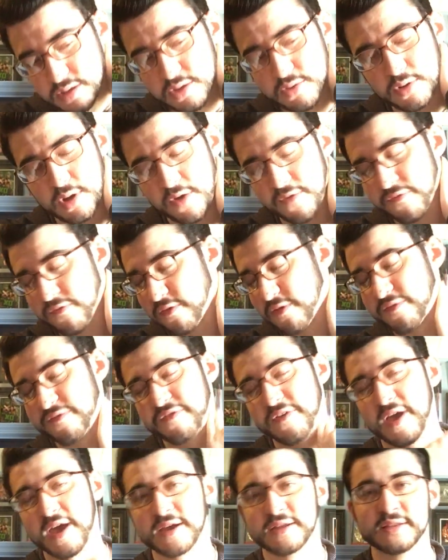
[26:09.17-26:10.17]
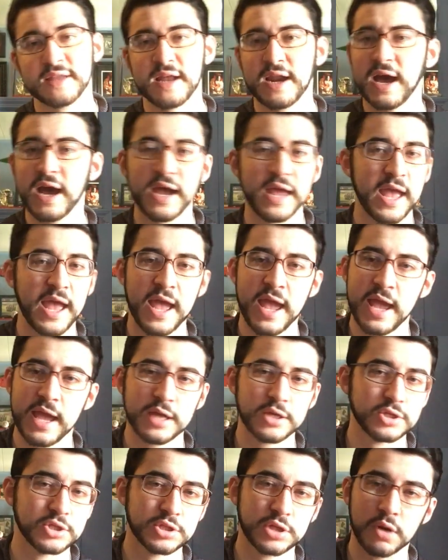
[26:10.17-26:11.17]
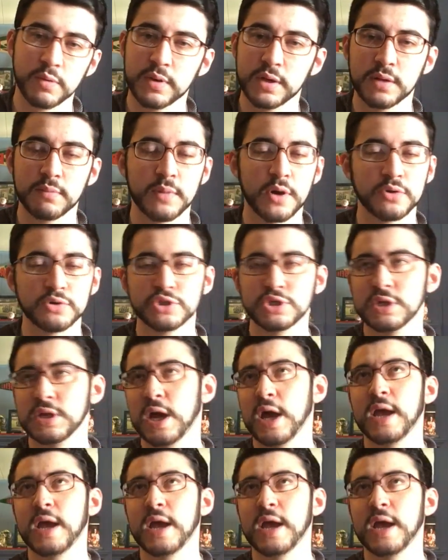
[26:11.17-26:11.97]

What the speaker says: you know for a fact that I hate showing emotion.